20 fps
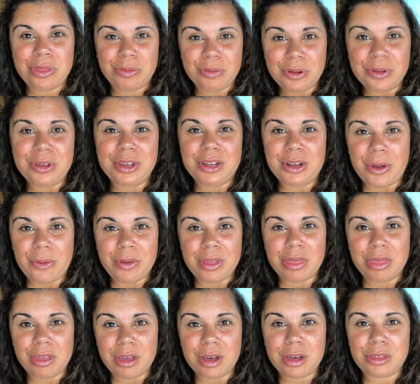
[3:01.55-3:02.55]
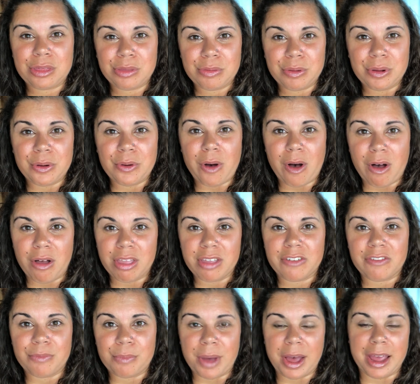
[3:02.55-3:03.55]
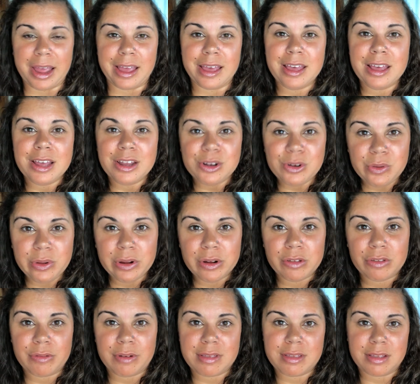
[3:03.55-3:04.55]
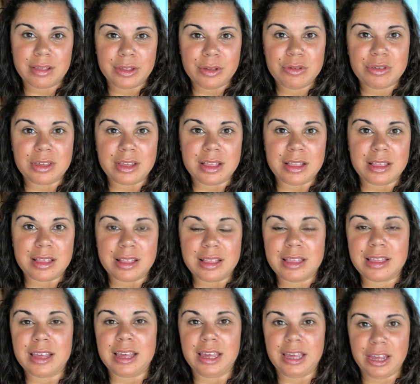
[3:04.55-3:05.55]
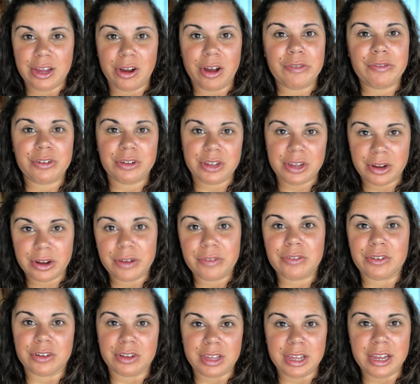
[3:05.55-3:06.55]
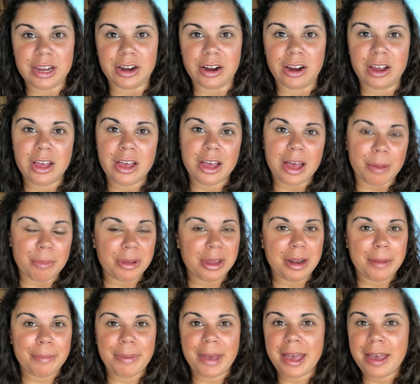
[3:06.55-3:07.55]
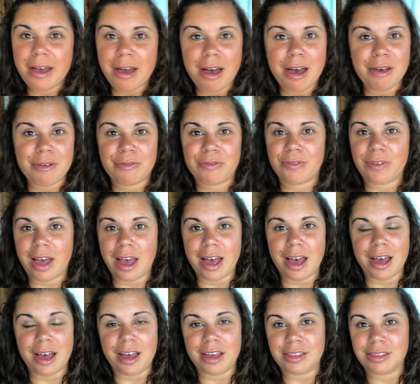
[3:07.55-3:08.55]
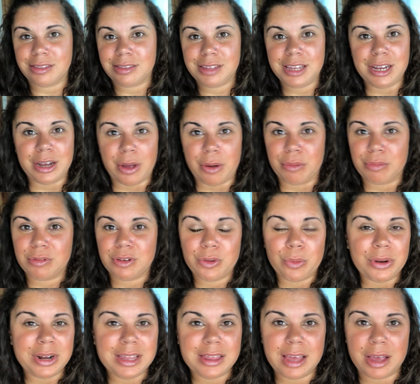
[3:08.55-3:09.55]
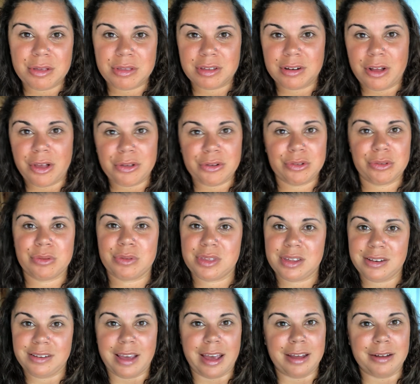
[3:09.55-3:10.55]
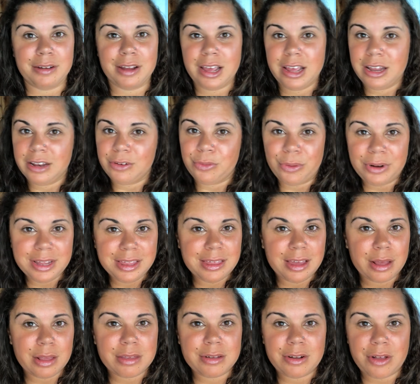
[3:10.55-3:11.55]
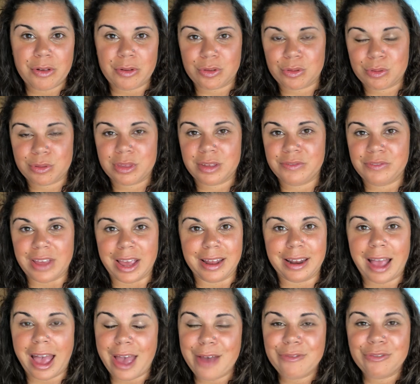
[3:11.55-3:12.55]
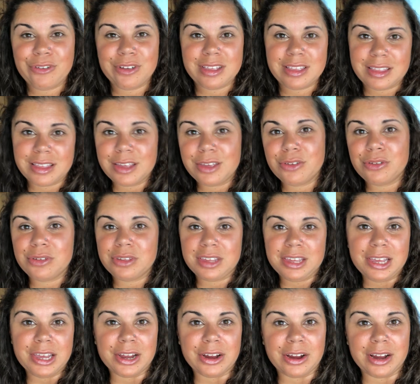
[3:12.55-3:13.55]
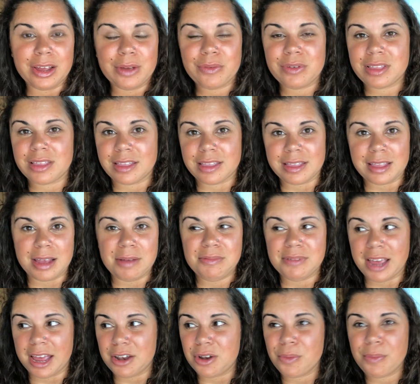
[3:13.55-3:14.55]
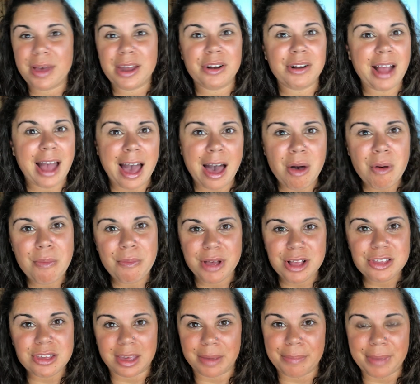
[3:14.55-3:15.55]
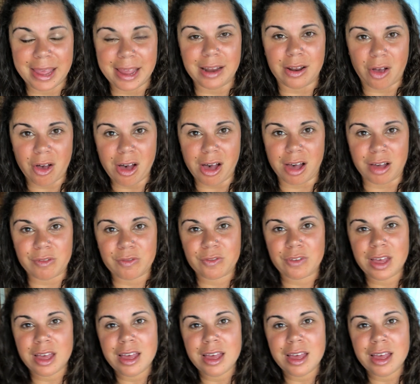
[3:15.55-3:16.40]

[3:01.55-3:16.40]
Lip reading: through, and look through all of my New Year's resolutions and see year after year after year, I'm going to pay off, $20,000 worth of debt, $20,000 worth of debt every single year. It was the same debt, no matter how much I paid off.